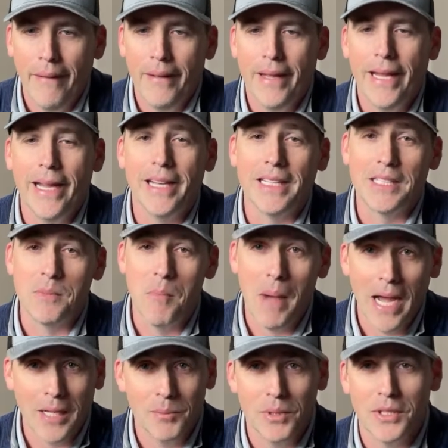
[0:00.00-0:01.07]
It is
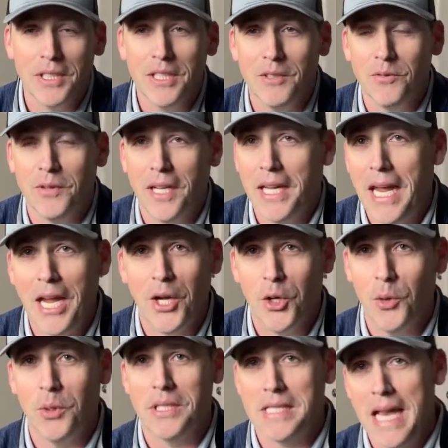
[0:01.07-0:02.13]
my belief that
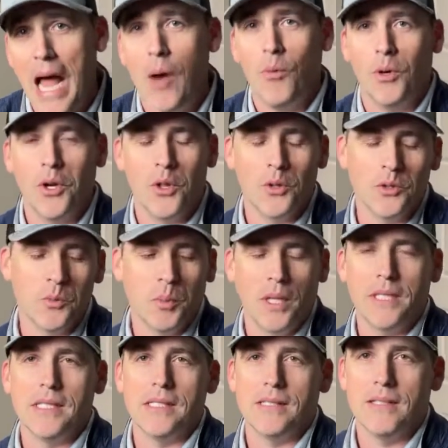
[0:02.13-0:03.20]
Cancun is not one of those
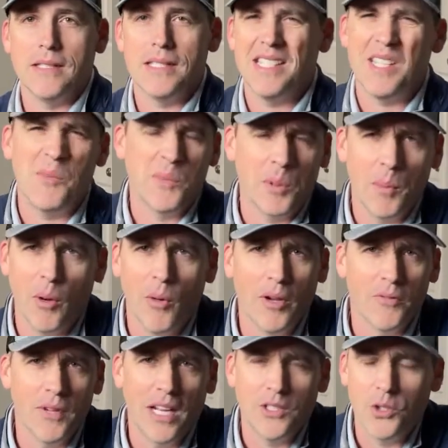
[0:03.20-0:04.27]
places. This is something my
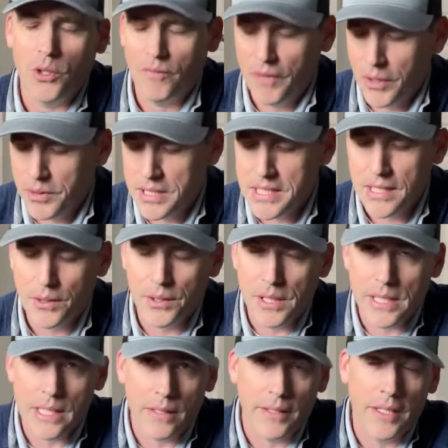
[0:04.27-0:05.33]
wife and I took very
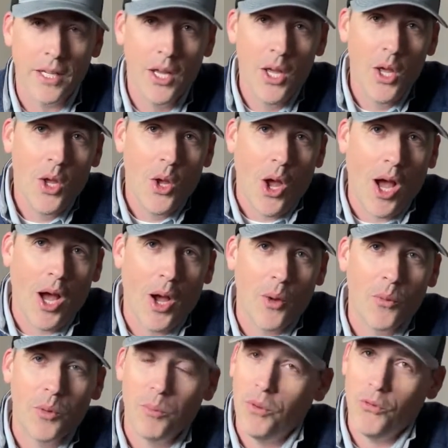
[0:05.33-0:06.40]
seriously.
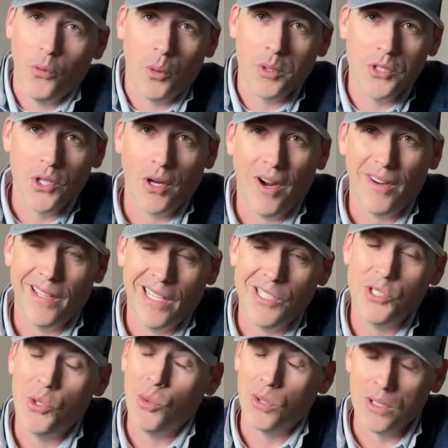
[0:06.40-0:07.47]
Before we took our
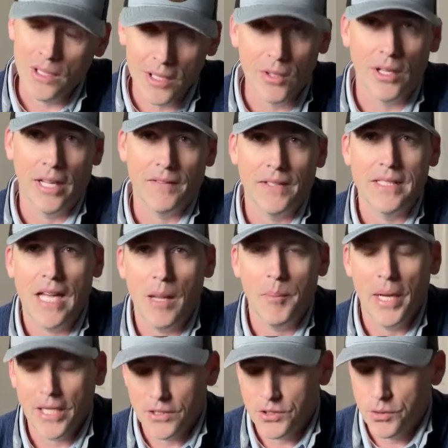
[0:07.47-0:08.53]
kids, who were little at the time,
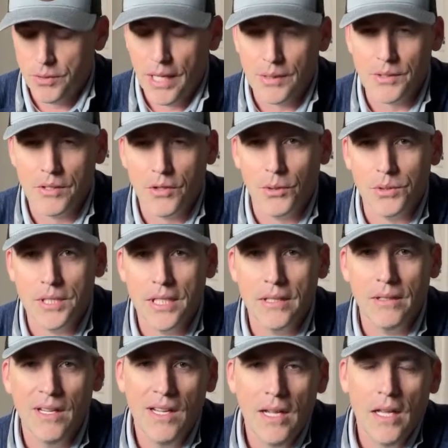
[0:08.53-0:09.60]
back in
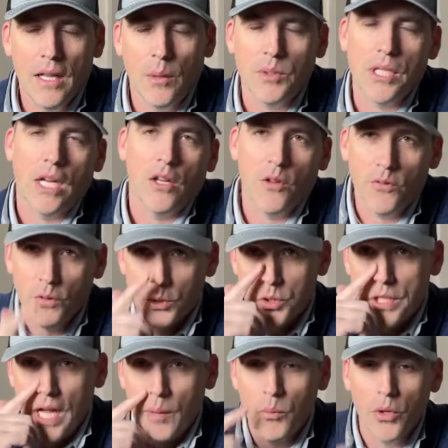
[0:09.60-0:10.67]
2013, that was kind of the first
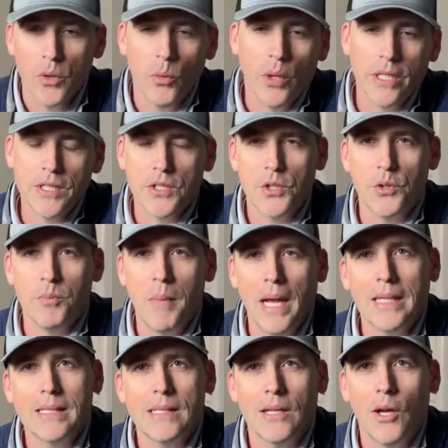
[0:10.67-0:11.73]
time we went to
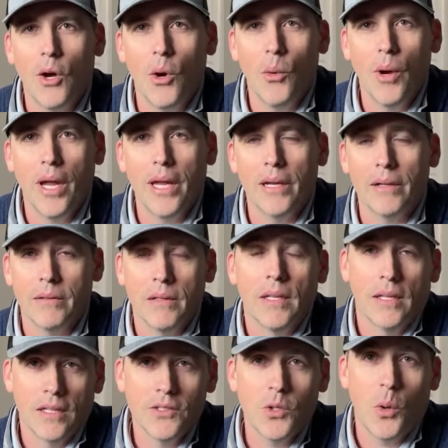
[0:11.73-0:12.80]
Mexico. And
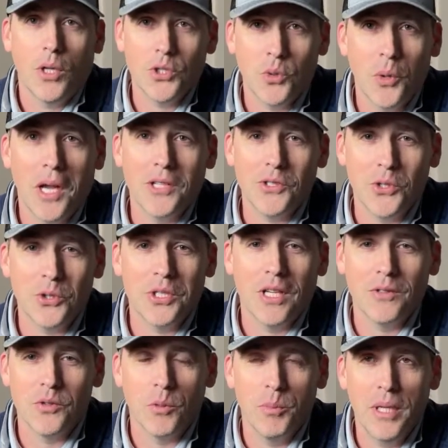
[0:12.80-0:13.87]
it's a question we asked
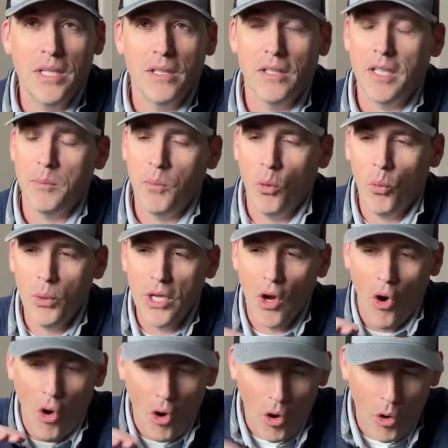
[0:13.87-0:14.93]
ourselves repeatedly, but we
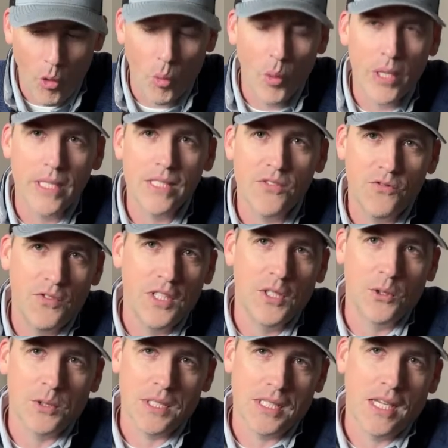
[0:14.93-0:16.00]
always
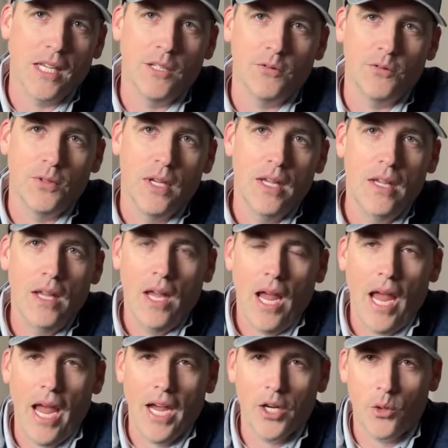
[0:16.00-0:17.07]
feel safe
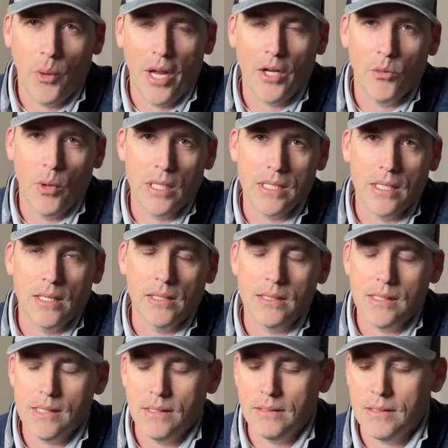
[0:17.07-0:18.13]
at Grand
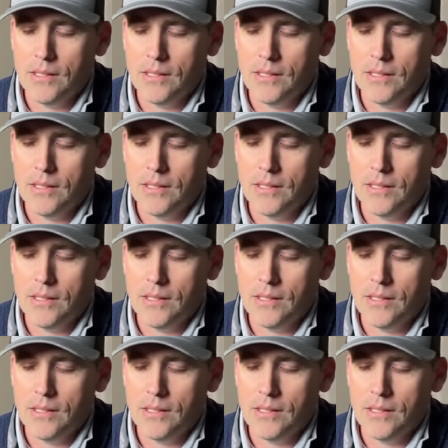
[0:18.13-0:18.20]
Residences.